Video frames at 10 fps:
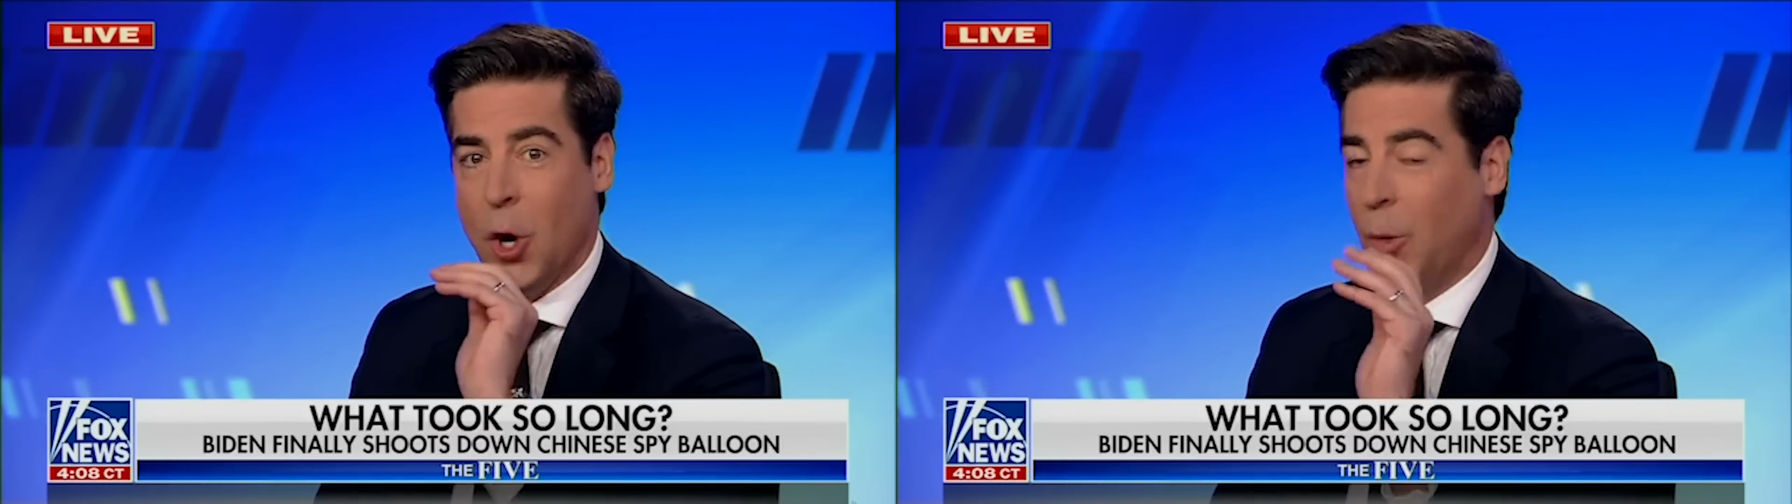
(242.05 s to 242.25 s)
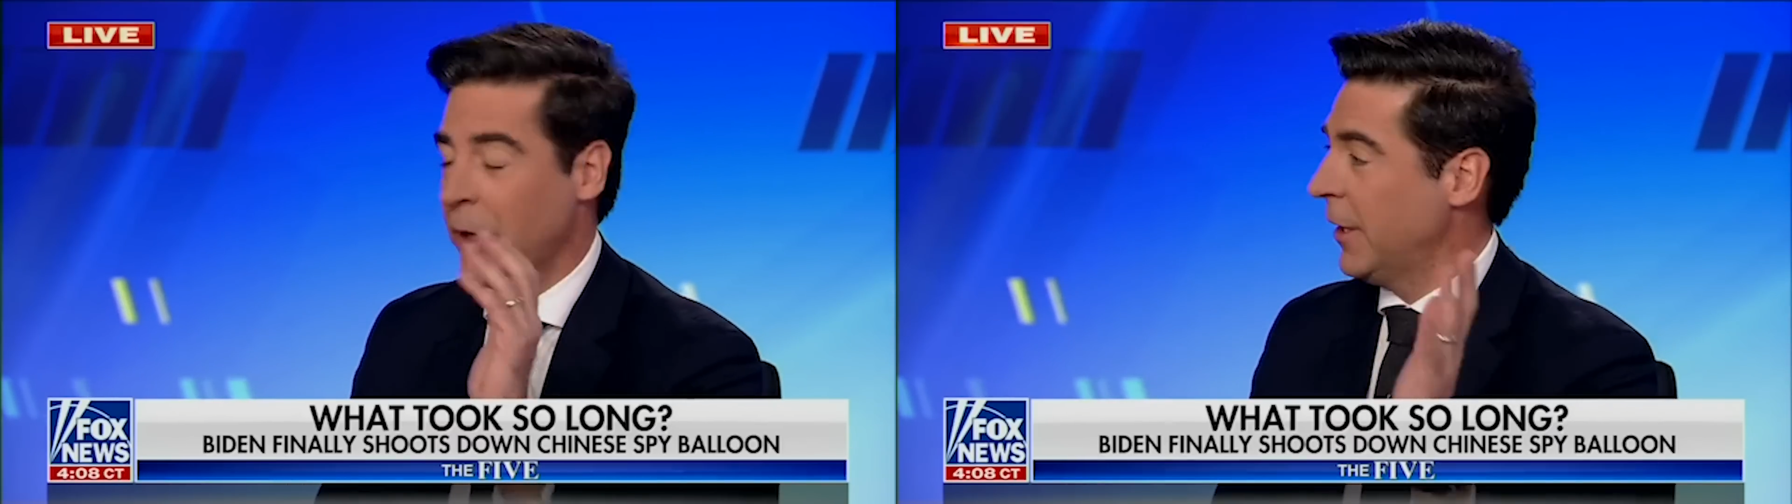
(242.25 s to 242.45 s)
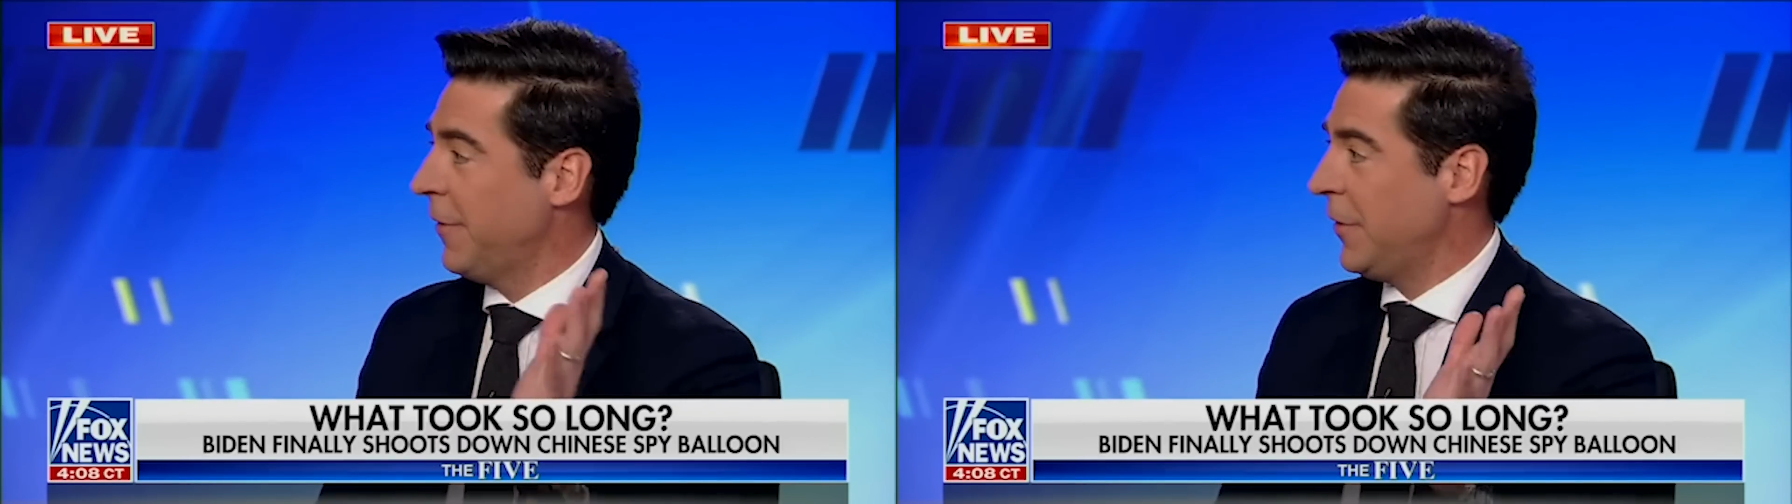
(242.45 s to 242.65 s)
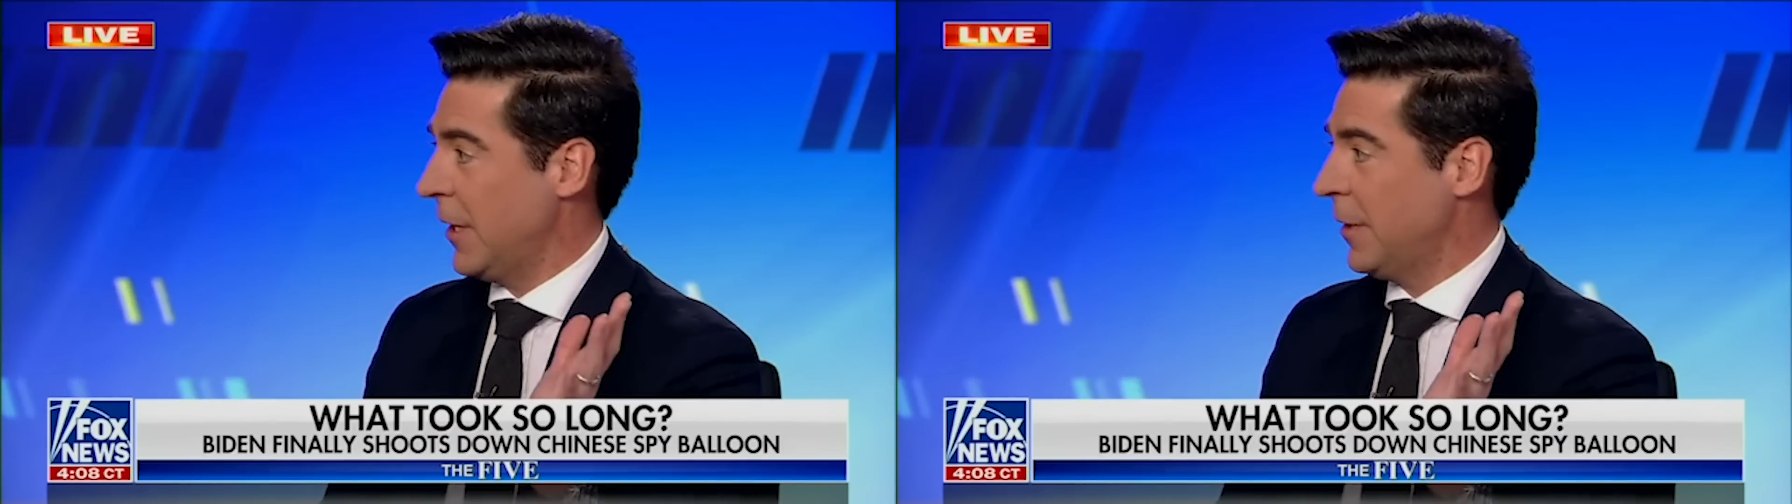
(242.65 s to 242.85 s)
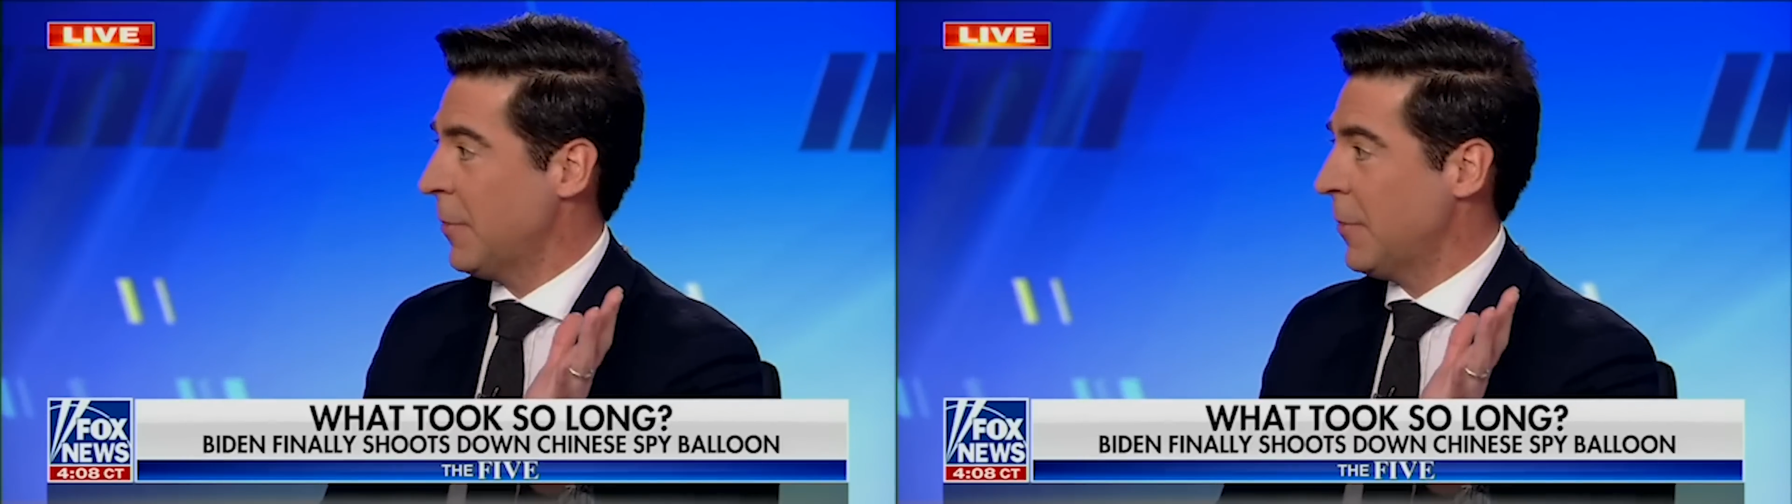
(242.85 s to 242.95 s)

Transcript: no one living